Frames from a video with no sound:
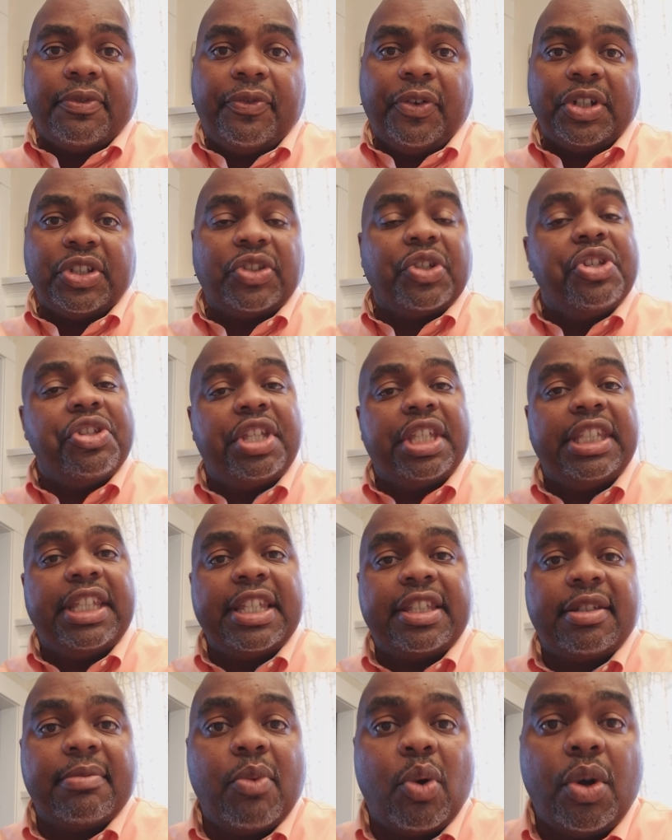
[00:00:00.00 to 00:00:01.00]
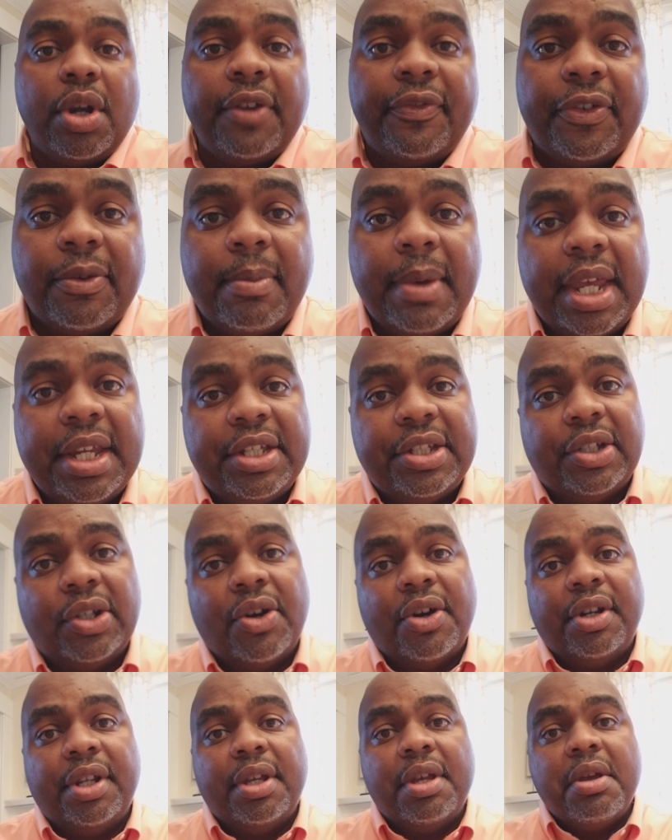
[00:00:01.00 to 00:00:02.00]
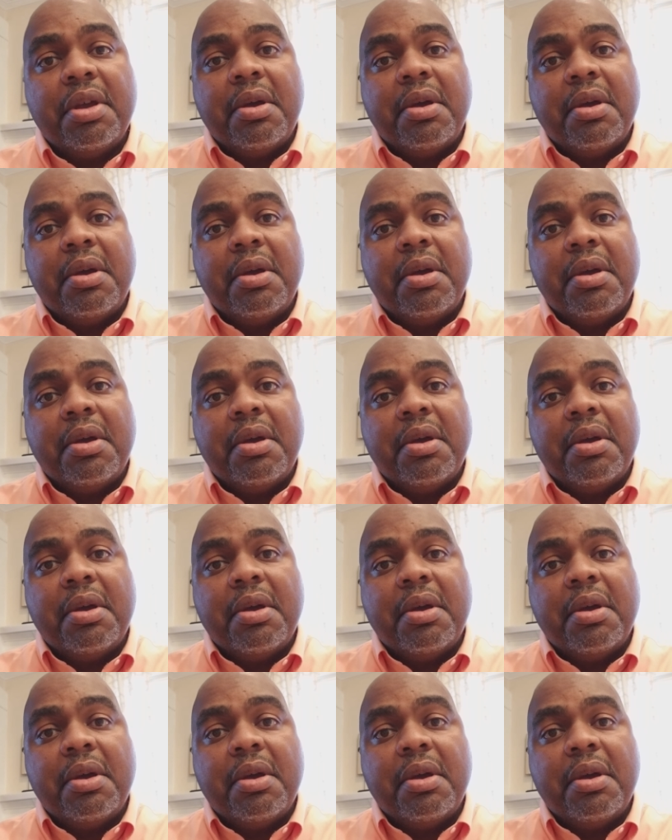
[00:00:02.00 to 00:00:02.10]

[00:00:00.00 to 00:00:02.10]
So you can get some more information on it.